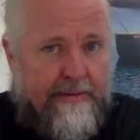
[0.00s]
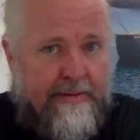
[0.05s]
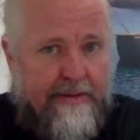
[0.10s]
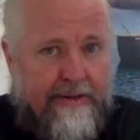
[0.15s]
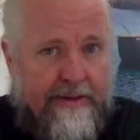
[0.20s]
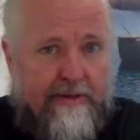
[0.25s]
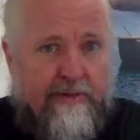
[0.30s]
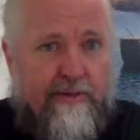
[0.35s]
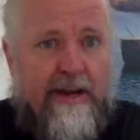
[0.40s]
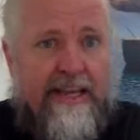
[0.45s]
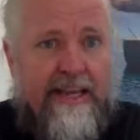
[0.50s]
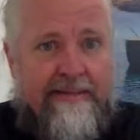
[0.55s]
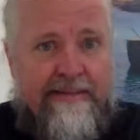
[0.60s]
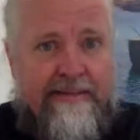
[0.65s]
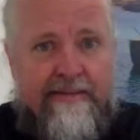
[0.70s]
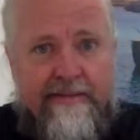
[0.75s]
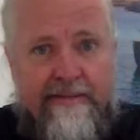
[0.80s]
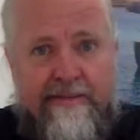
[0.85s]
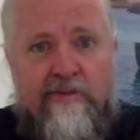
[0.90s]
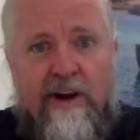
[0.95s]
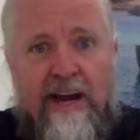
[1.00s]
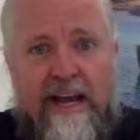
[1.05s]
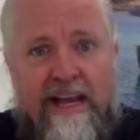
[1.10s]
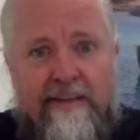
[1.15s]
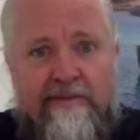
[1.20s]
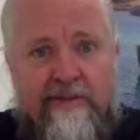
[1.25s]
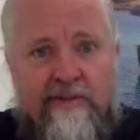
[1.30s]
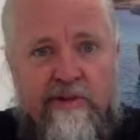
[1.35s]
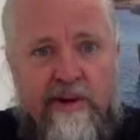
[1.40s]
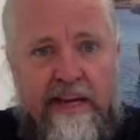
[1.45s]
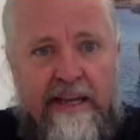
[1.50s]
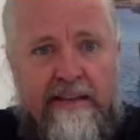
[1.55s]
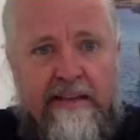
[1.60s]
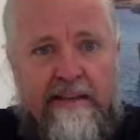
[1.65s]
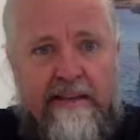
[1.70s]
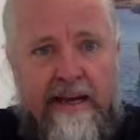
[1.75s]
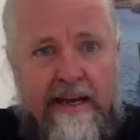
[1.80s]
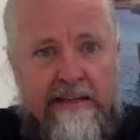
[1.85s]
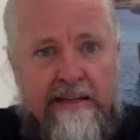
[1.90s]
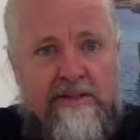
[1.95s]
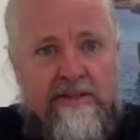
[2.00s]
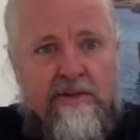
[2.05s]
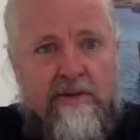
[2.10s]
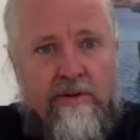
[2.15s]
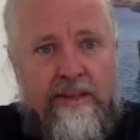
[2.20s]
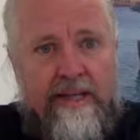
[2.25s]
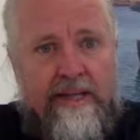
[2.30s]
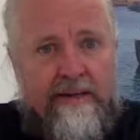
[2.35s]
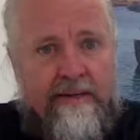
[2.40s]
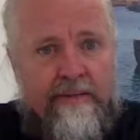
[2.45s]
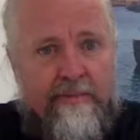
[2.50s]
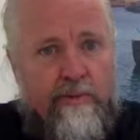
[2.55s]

great drivetrain, I saw that,